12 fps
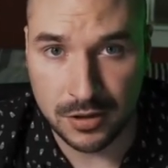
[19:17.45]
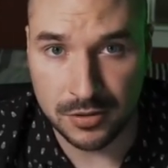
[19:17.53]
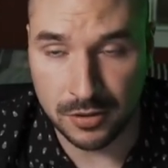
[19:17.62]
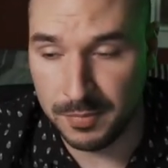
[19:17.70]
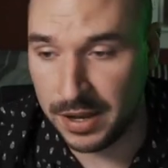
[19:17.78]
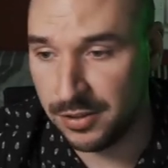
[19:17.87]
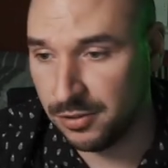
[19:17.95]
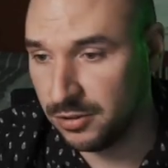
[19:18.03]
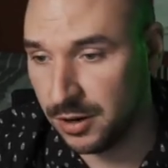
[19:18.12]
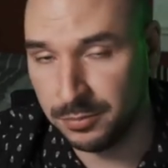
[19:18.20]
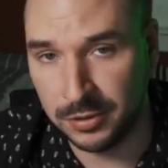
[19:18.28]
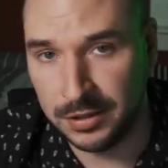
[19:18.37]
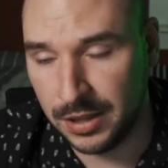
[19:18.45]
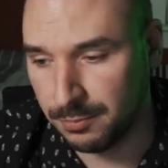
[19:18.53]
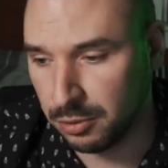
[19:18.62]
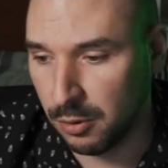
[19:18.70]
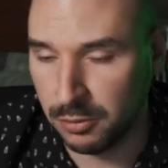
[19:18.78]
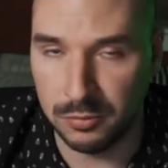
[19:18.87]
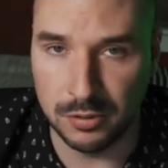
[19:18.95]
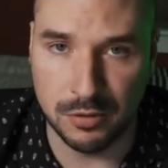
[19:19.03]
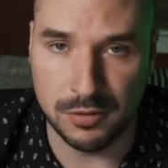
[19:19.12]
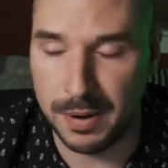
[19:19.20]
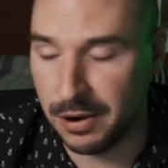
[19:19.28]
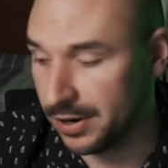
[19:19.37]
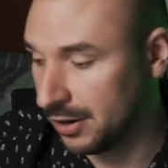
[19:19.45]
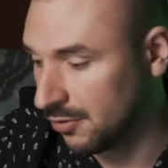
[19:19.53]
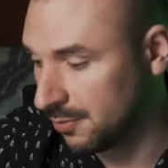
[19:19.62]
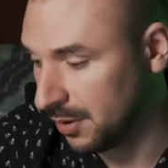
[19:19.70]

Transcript: So MetaZoo completely broke through those barriers.